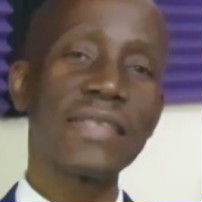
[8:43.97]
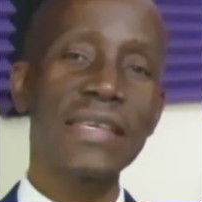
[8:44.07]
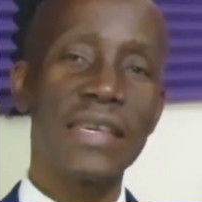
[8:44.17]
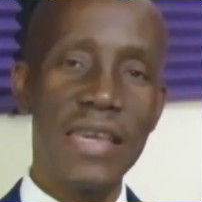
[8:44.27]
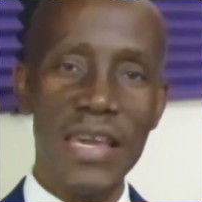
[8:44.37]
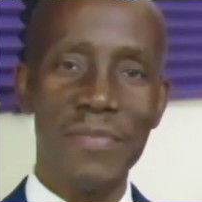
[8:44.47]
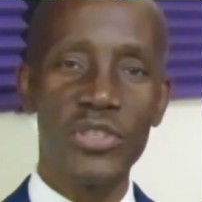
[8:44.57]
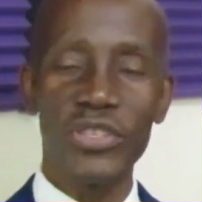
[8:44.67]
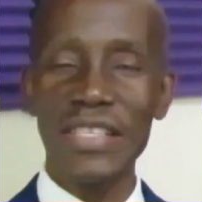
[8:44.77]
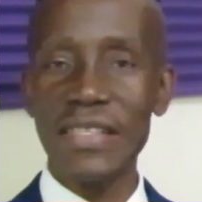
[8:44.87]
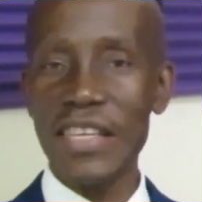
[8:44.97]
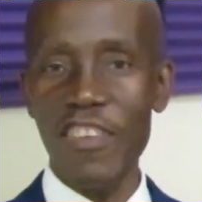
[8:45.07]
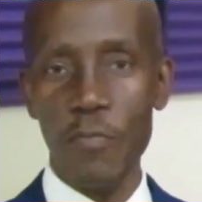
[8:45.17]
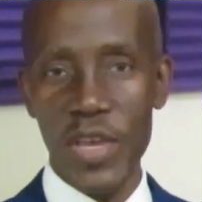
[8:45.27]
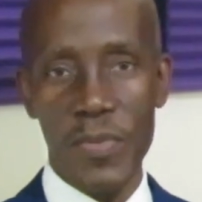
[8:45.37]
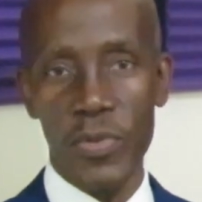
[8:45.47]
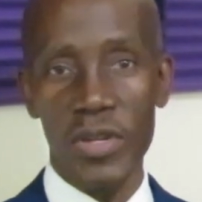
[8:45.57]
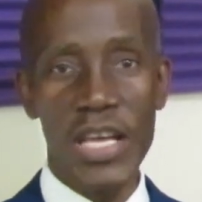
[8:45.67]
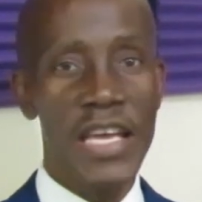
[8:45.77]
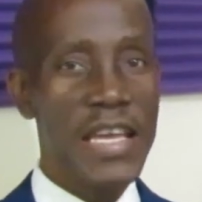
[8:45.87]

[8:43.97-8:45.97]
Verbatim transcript: scheme to deceive people